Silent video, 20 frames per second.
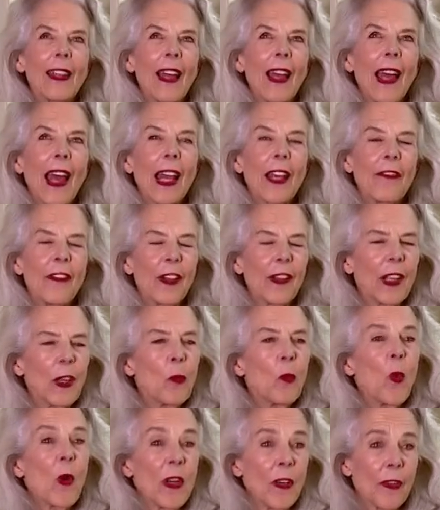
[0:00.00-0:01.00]
had a very
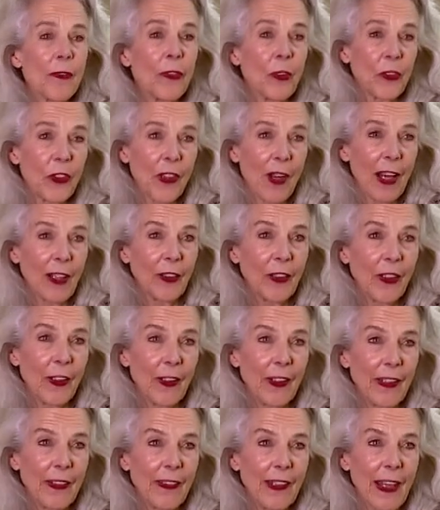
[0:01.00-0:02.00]
wonderful
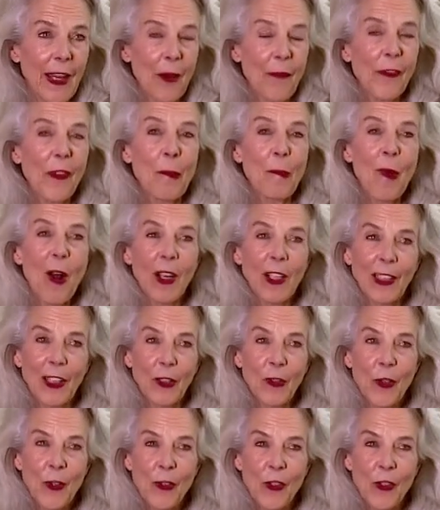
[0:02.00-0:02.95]
childhood, and I'm from Montclair, New